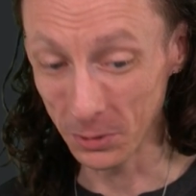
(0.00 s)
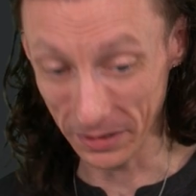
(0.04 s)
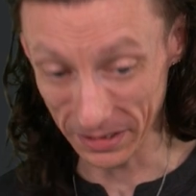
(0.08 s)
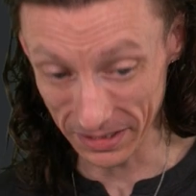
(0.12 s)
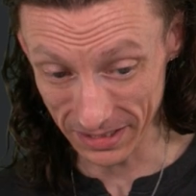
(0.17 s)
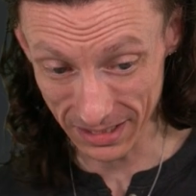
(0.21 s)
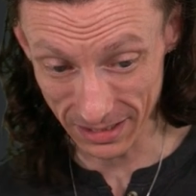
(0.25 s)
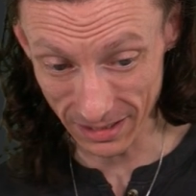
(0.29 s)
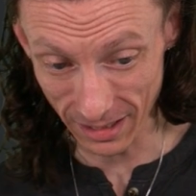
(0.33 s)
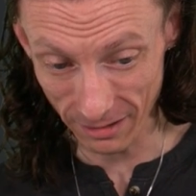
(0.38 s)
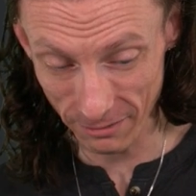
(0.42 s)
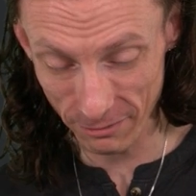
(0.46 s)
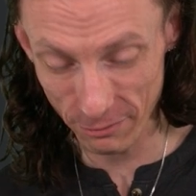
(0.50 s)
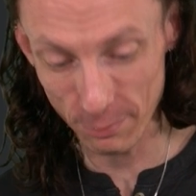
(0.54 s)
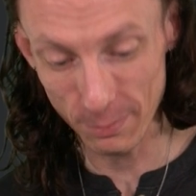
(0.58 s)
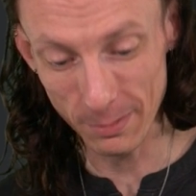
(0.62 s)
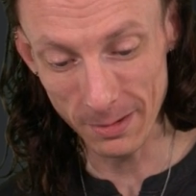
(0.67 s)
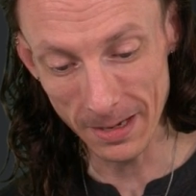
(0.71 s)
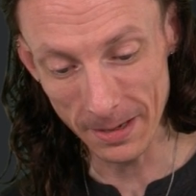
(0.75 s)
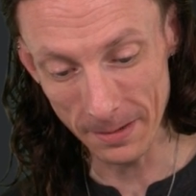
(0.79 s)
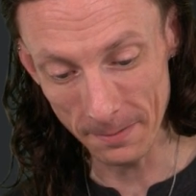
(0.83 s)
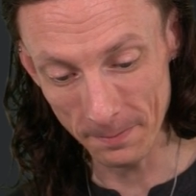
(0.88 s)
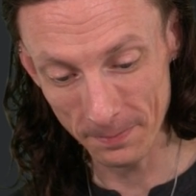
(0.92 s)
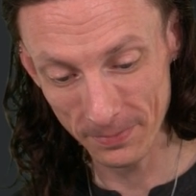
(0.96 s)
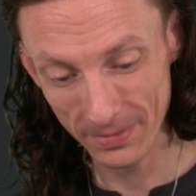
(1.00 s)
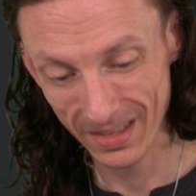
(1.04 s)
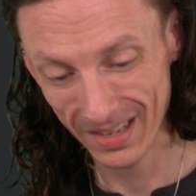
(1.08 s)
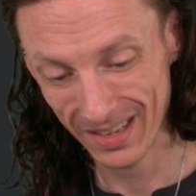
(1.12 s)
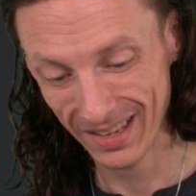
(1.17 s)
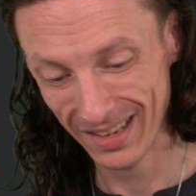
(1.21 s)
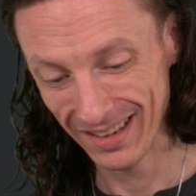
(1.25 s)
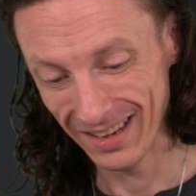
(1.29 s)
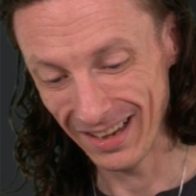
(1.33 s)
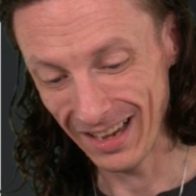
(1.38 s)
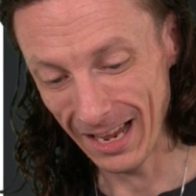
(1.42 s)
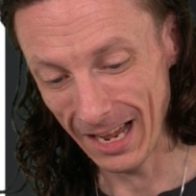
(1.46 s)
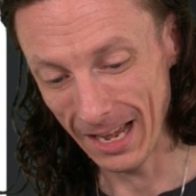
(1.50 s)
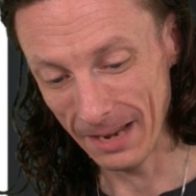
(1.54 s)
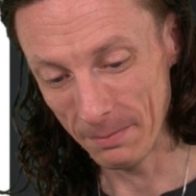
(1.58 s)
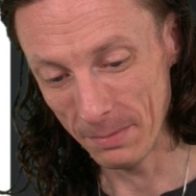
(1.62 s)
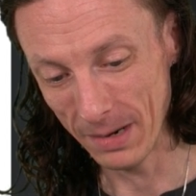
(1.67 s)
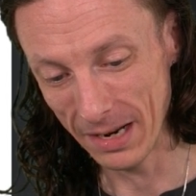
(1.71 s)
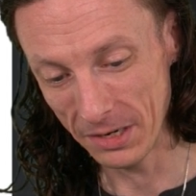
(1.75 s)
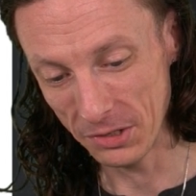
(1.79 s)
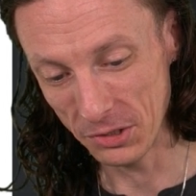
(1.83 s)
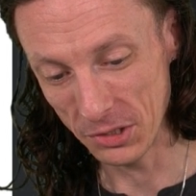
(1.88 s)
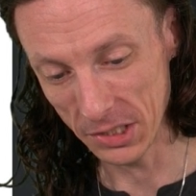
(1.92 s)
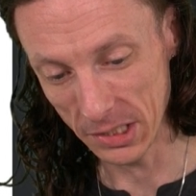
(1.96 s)
stuff, but I
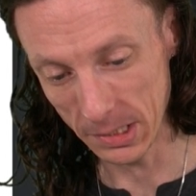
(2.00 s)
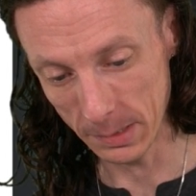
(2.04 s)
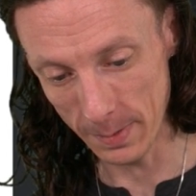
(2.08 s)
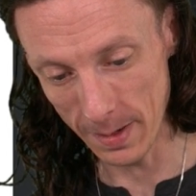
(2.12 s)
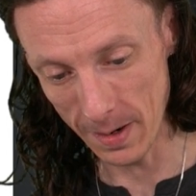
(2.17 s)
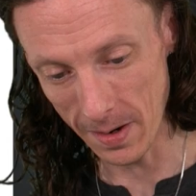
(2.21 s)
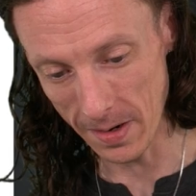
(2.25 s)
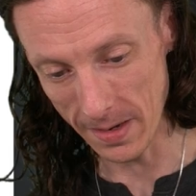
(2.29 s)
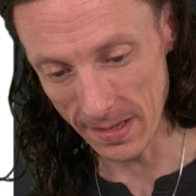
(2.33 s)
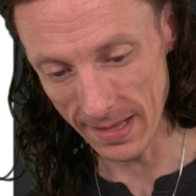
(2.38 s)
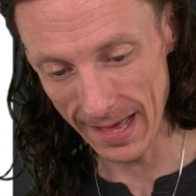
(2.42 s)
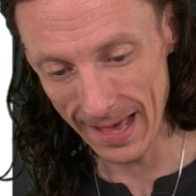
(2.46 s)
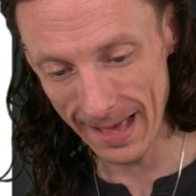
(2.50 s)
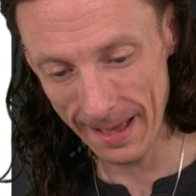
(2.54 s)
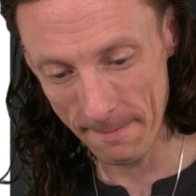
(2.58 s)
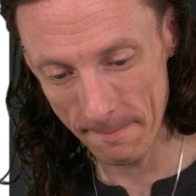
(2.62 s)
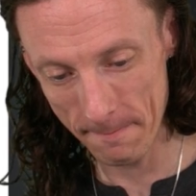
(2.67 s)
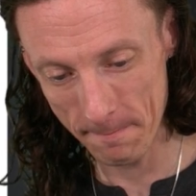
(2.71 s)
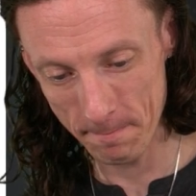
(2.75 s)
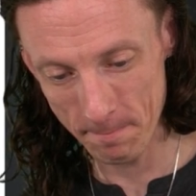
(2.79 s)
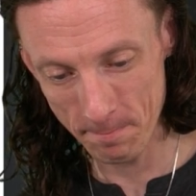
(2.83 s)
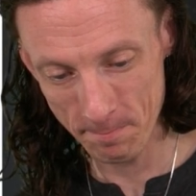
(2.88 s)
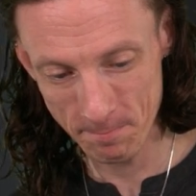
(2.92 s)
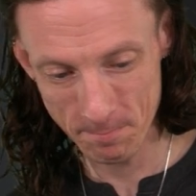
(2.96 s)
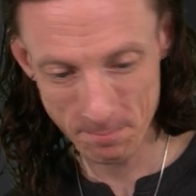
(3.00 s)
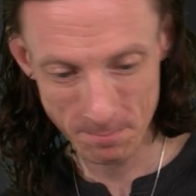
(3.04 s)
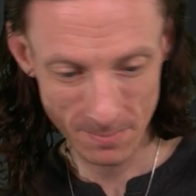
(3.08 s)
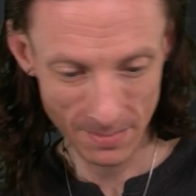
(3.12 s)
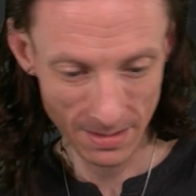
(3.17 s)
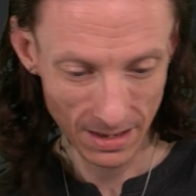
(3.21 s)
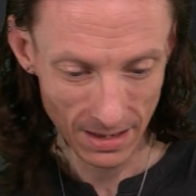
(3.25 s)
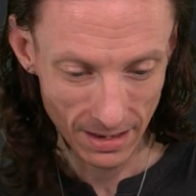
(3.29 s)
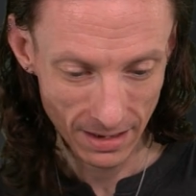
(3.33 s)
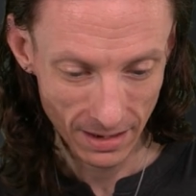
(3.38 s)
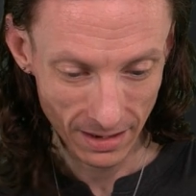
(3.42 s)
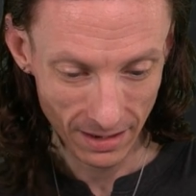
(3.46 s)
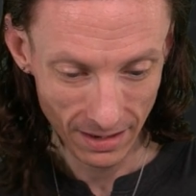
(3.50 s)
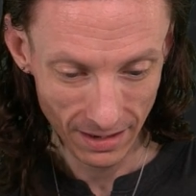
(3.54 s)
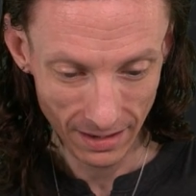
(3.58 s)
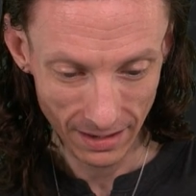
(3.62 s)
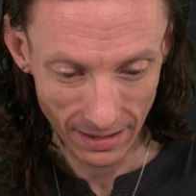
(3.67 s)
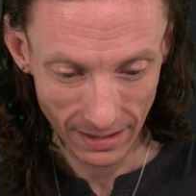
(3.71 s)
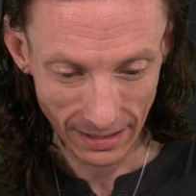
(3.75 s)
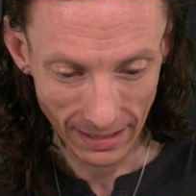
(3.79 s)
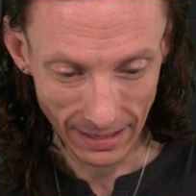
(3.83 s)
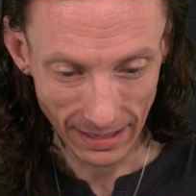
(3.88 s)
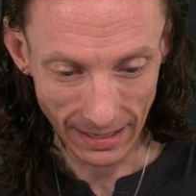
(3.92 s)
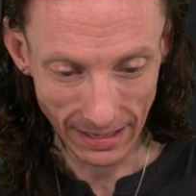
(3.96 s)
might just spare you that.
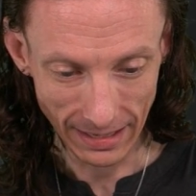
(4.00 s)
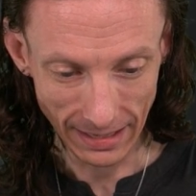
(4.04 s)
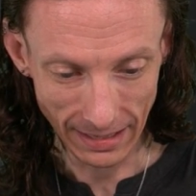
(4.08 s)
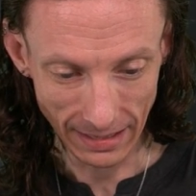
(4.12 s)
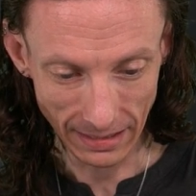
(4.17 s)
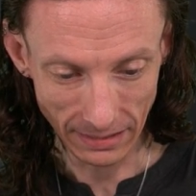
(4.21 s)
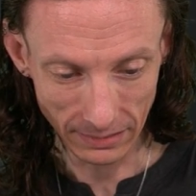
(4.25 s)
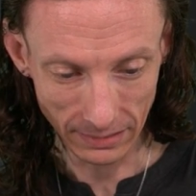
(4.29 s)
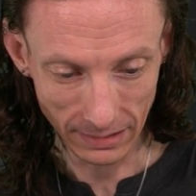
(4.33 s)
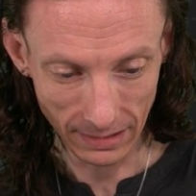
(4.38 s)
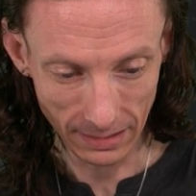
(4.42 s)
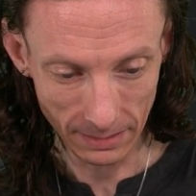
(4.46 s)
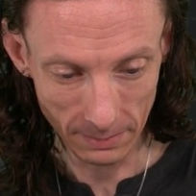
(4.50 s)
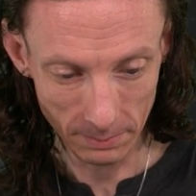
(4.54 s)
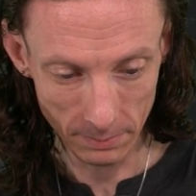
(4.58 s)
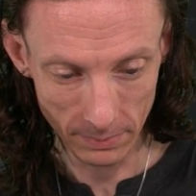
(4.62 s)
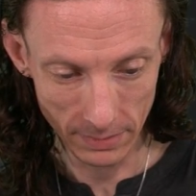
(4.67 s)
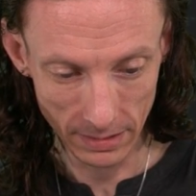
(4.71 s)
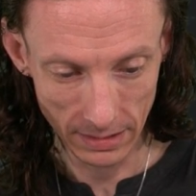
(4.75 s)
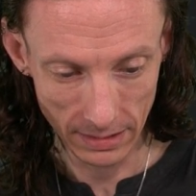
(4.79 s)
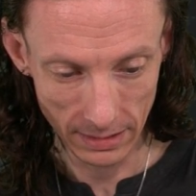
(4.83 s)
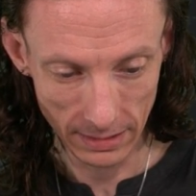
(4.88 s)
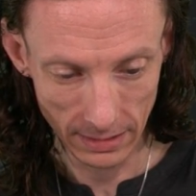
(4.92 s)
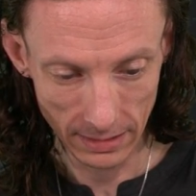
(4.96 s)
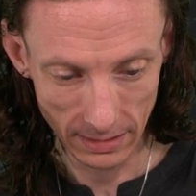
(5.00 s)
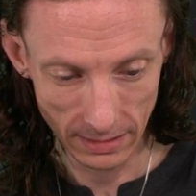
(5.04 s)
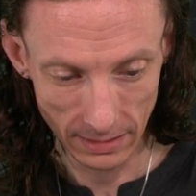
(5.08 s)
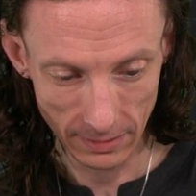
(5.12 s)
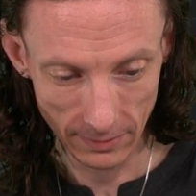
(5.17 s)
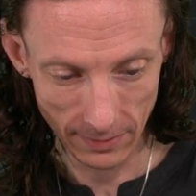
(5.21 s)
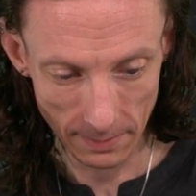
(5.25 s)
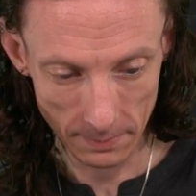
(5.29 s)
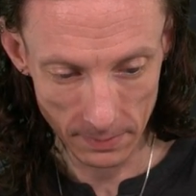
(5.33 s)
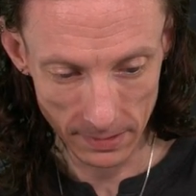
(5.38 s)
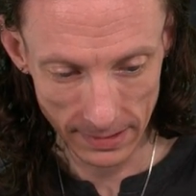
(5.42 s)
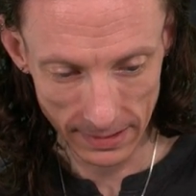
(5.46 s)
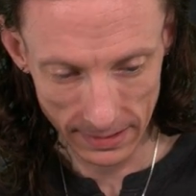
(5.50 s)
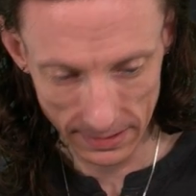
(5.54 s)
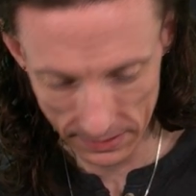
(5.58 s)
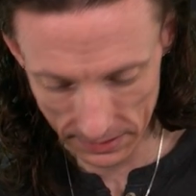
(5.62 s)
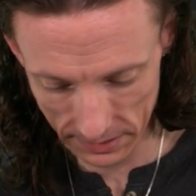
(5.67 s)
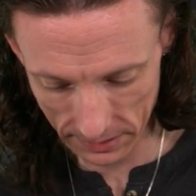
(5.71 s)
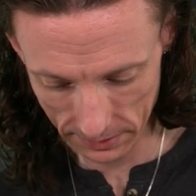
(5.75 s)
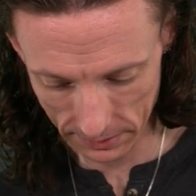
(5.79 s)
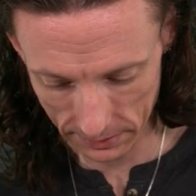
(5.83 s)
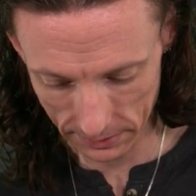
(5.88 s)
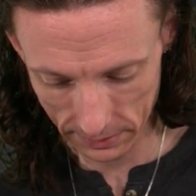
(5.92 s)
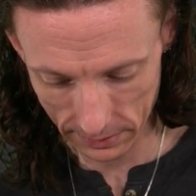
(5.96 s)
And let me do
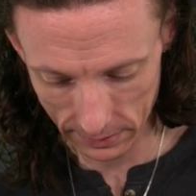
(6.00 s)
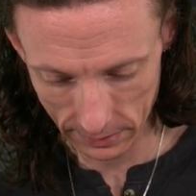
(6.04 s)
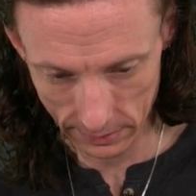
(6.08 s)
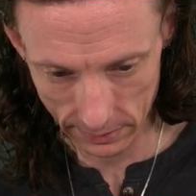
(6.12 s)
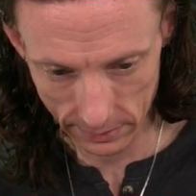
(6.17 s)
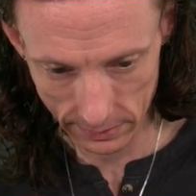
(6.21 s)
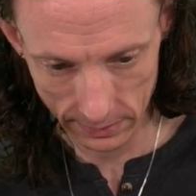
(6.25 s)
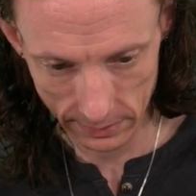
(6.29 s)
this.